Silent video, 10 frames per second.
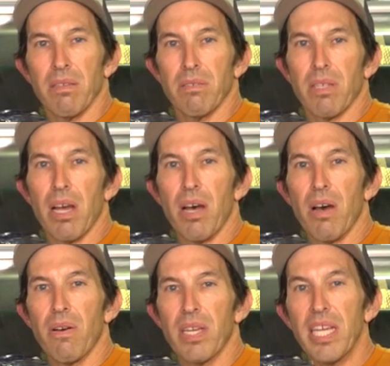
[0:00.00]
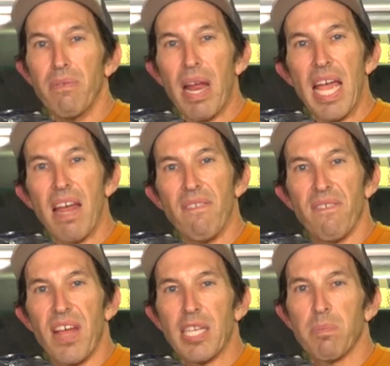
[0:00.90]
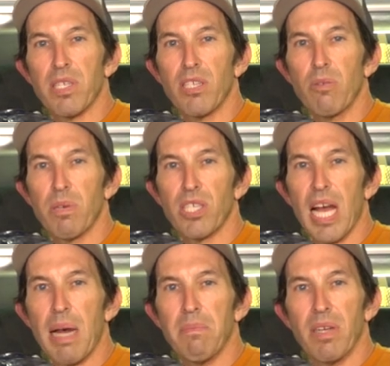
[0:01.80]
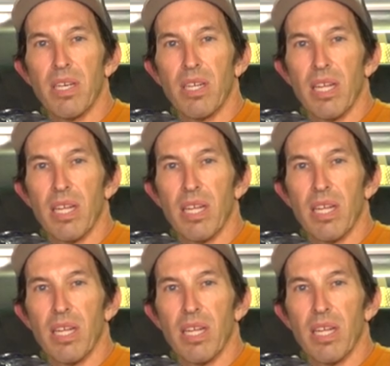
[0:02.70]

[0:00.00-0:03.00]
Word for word: So he ran Vespa Super Shop.